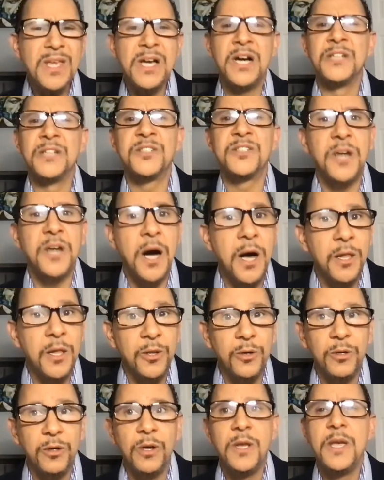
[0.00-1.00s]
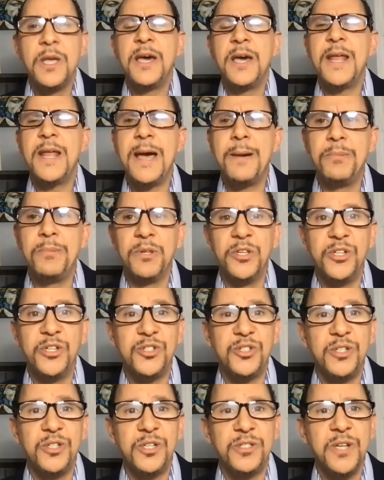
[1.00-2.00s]
a scholar, an
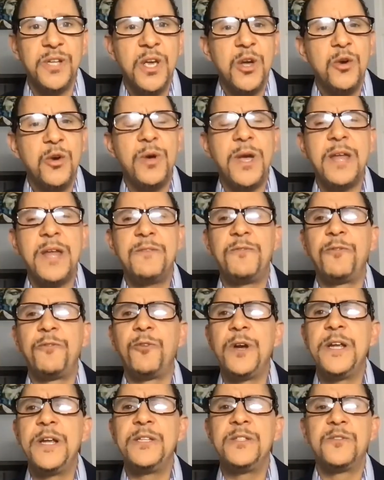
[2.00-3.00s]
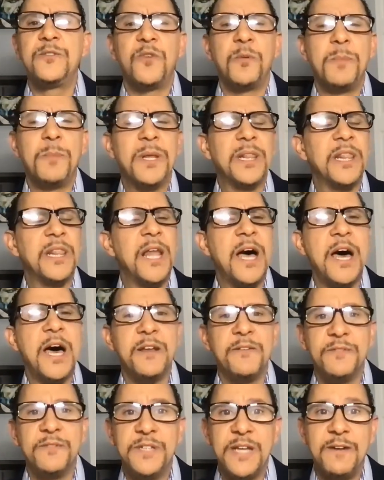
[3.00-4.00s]
abolitionist who had friends from a
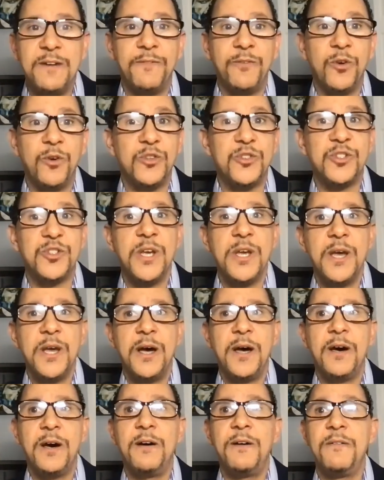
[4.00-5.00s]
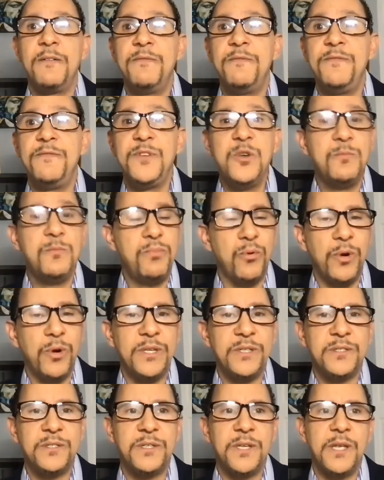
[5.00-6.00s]
lot of diverse
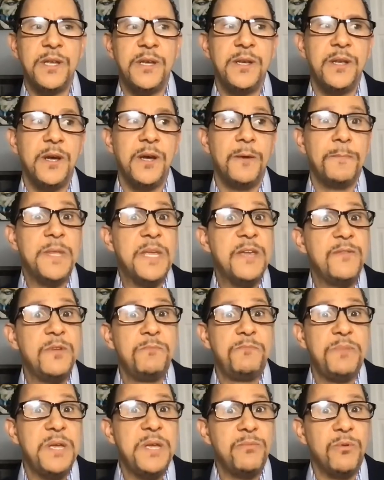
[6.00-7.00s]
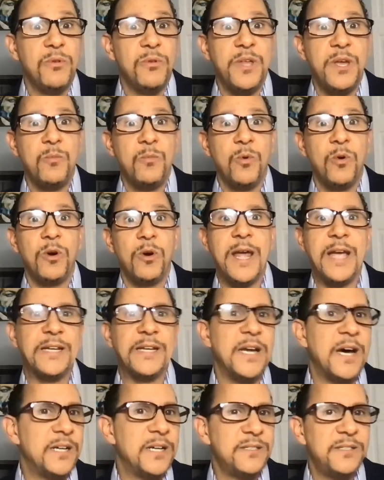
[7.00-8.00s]
viewpoints, and even people that were
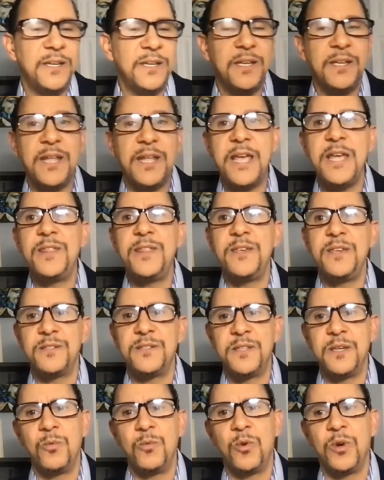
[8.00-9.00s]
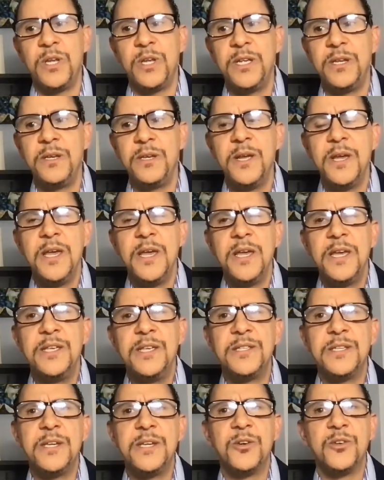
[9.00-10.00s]
agnostic and atheists that were in
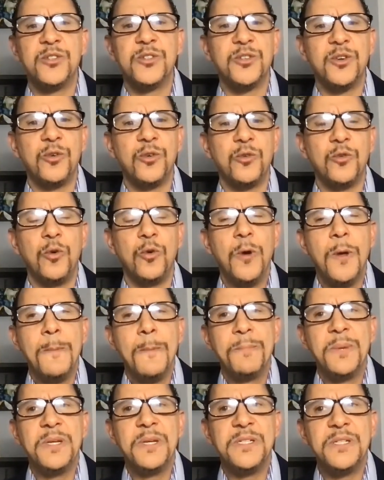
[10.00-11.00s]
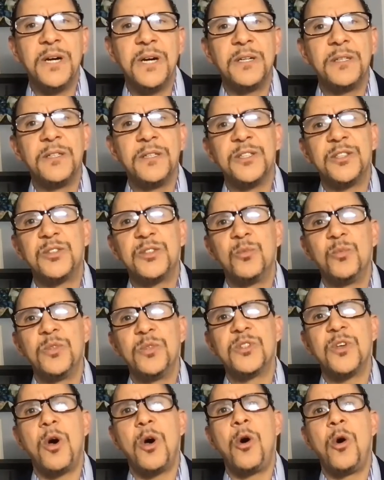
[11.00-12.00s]
his inner circle. But Douglass
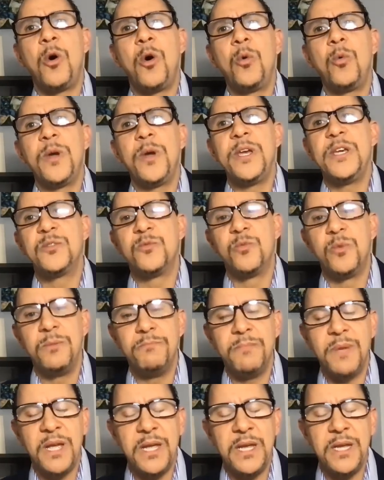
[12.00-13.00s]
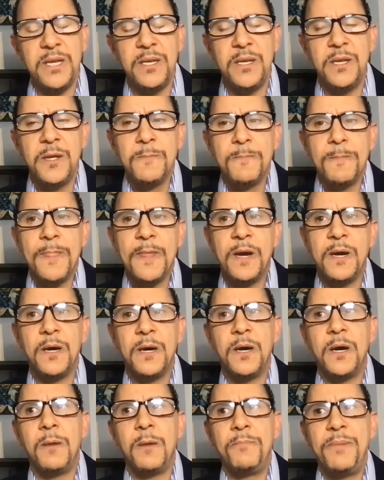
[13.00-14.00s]
was always remained
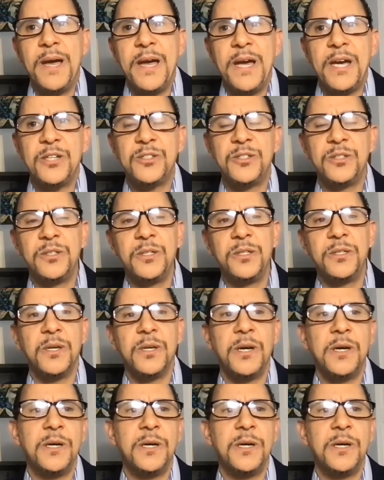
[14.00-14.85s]
a passionate